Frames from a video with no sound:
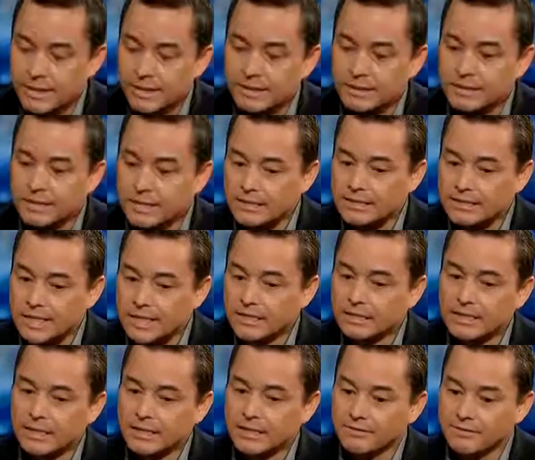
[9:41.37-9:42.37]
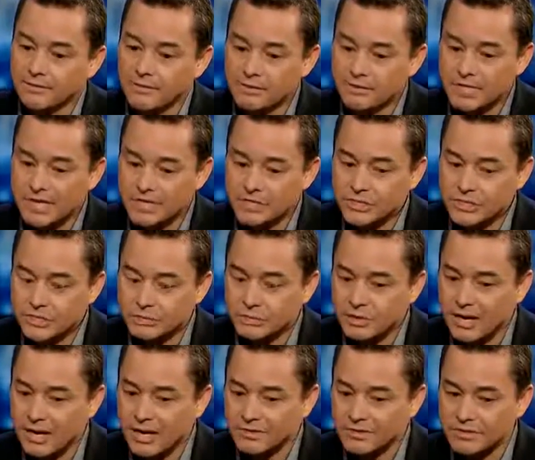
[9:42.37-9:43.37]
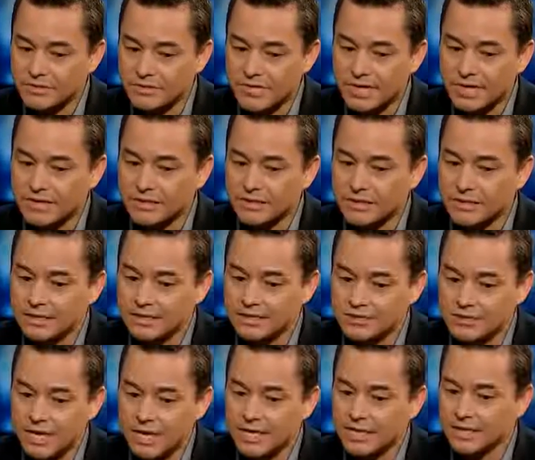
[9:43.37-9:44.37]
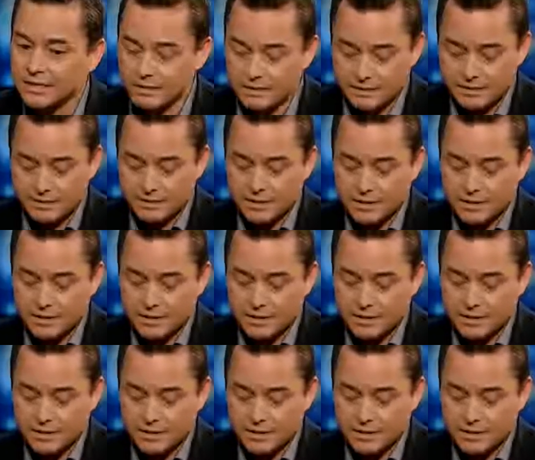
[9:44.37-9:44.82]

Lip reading: And secondly, that First Nations would have a say in designing